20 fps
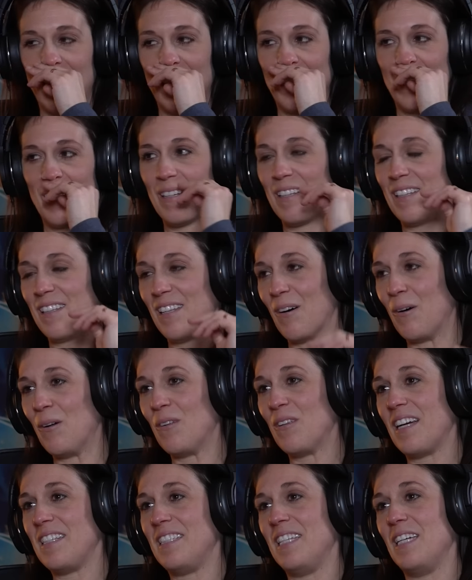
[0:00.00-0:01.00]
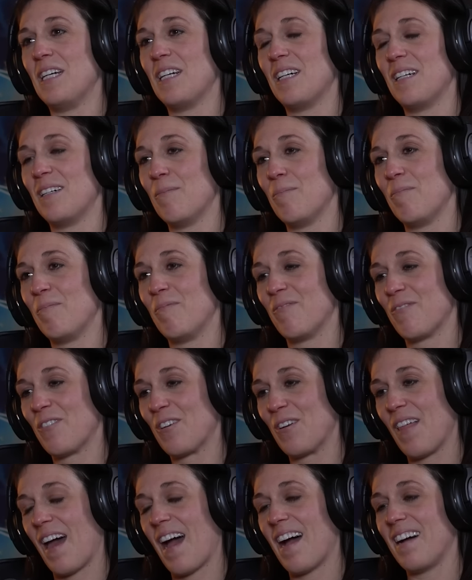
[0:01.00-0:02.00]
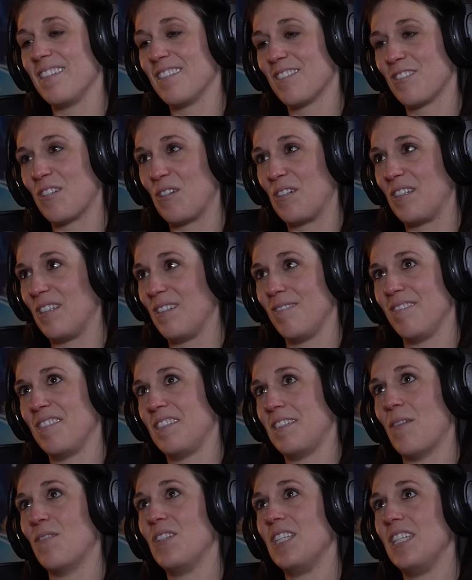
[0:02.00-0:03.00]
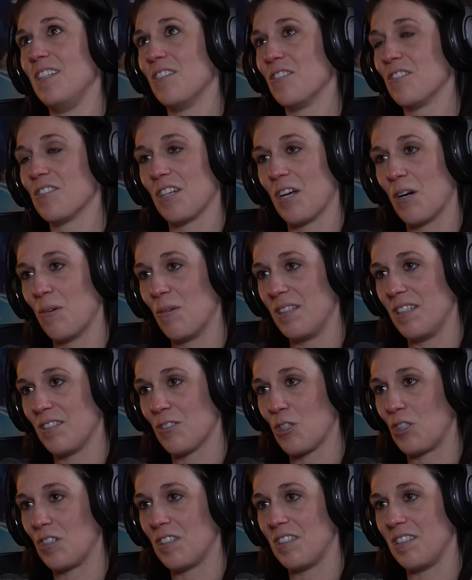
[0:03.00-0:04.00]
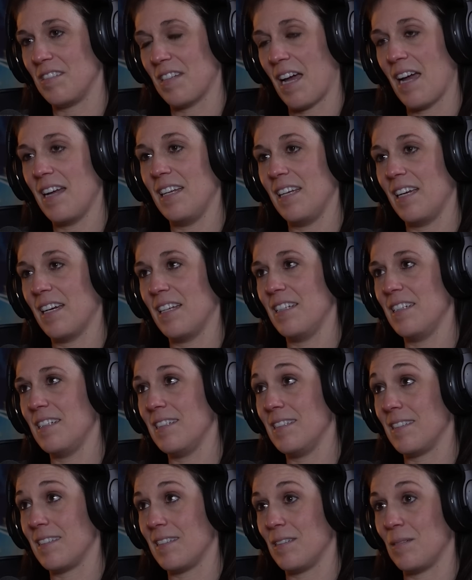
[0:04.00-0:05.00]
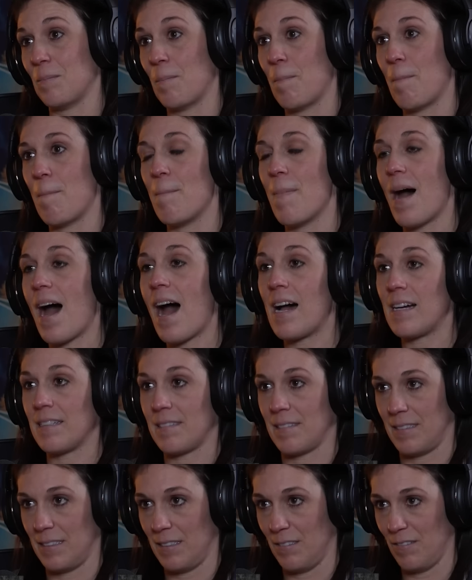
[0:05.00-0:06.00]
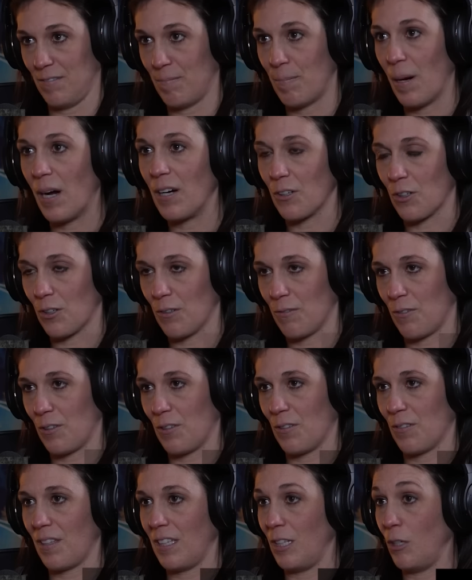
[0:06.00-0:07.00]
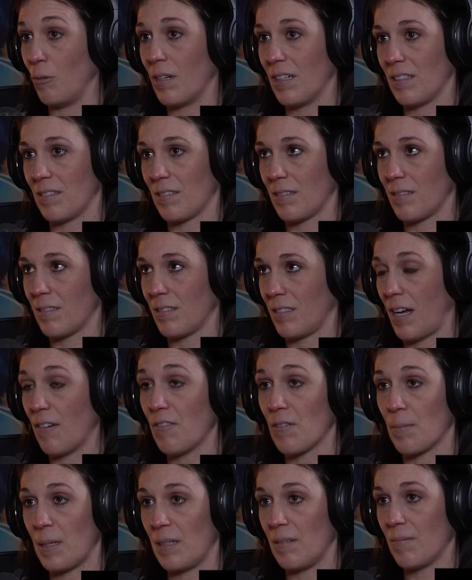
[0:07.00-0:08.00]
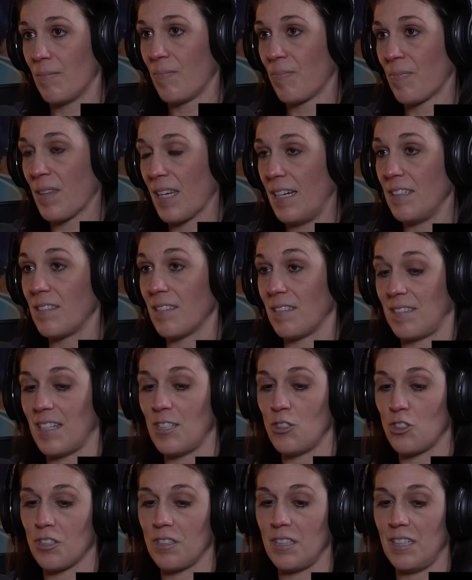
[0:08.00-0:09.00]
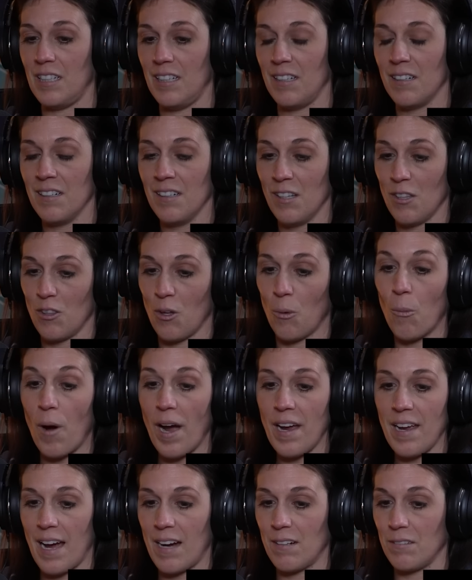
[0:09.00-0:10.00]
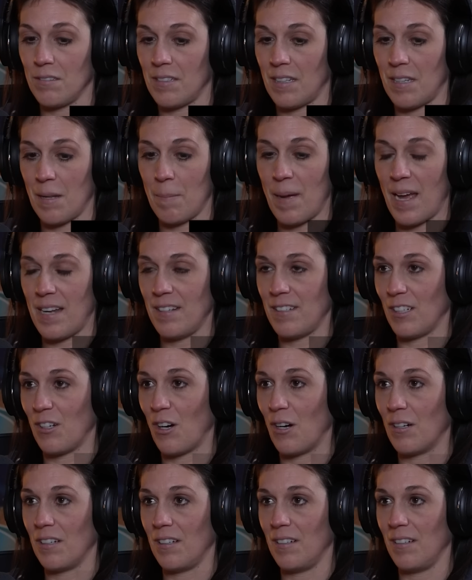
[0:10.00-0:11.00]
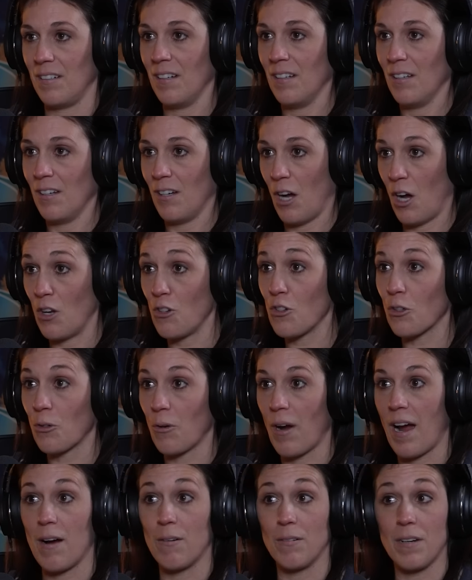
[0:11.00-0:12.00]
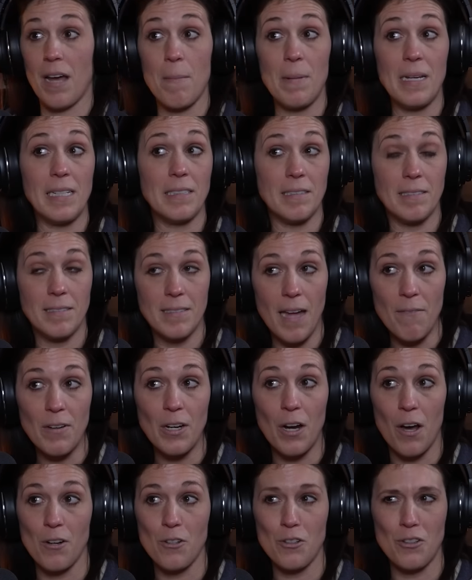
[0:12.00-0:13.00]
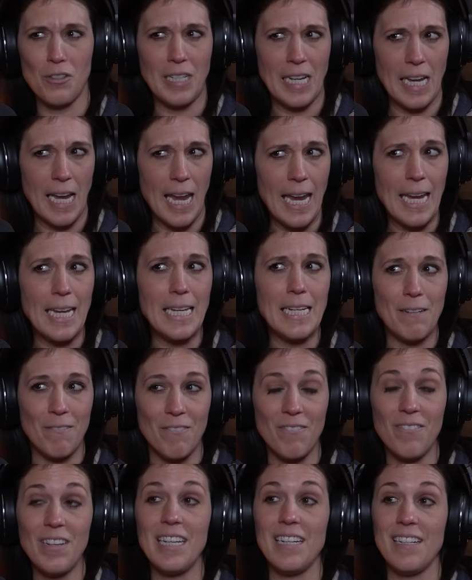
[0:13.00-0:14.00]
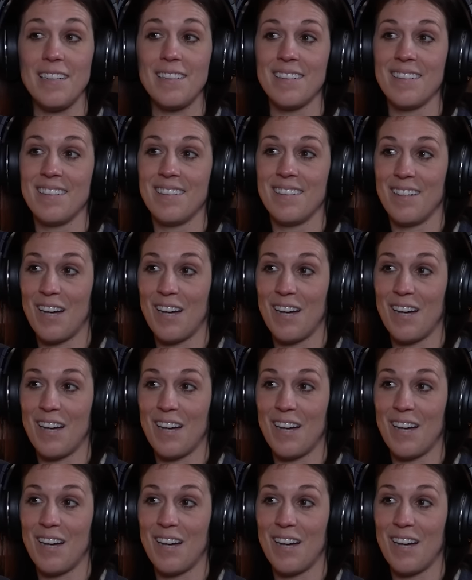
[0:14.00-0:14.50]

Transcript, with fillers: the whole idea for that started 70 years ago when they started designing it. It is this massive bunker for the U.S. government. Mm-hmm. It's essentially the White House and the Pentagon underground. I mean, 780 feet